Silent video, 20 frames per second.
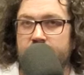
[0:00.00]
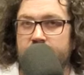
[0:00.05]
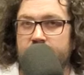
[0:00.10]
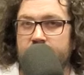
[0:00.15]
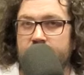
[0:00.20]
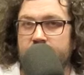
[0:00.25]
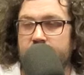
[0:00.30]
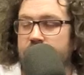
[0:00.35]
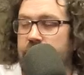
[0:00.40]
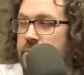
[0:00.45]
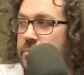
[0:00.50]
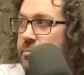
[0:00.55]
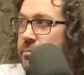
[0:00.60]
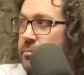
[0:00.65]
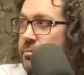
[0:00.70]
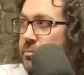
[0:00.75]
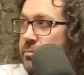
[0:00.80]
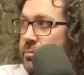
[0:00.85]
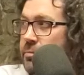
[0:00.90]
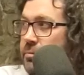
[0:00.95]

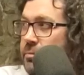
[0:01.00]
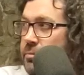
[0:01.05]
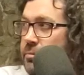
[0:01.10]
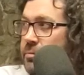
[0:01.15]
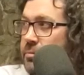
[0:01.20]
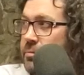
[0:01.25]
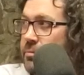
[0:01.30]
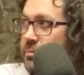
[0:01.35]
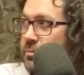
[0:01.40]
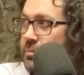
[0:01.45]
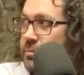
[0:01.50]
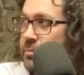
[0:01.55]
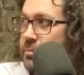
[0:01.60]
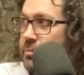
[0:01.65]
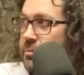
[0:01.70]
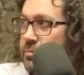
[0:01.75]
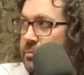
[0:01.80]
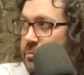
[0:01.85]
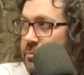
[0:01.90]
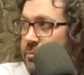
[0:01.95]

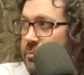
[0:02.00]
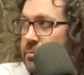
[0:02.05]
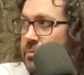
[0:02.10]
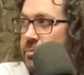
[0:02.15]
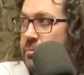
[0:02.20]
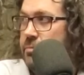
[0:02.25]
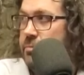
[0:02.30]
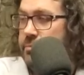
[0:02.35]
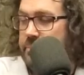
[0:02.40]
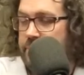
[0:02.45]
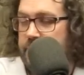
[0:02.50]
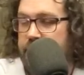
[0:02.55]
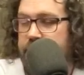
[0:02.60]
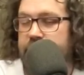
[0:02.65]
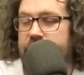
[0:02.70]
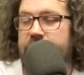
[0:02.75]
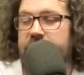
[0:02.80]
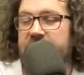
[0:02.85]
(not speaking)